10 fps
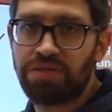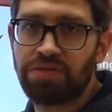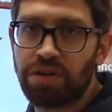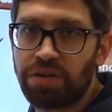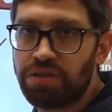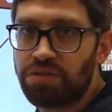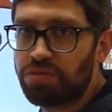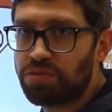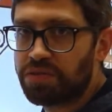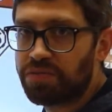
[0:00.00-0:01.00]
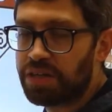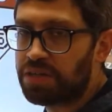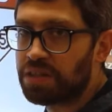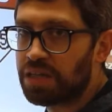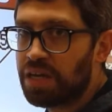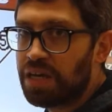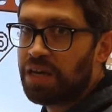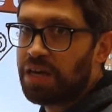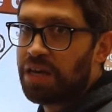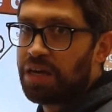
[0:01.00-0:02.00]
30 joules of energy.
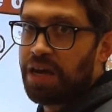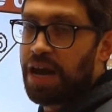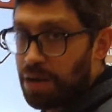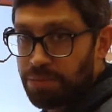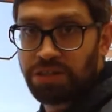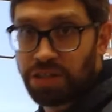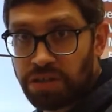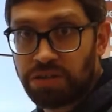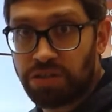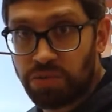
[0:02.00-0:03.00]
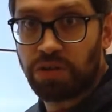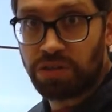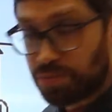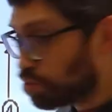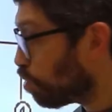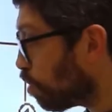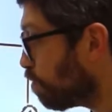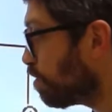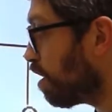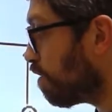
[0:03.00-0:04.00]
How much energy was
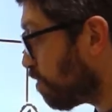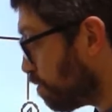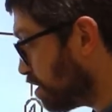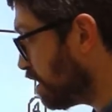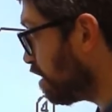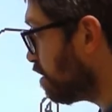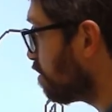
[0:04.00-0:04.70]
absorbed to go from 10 to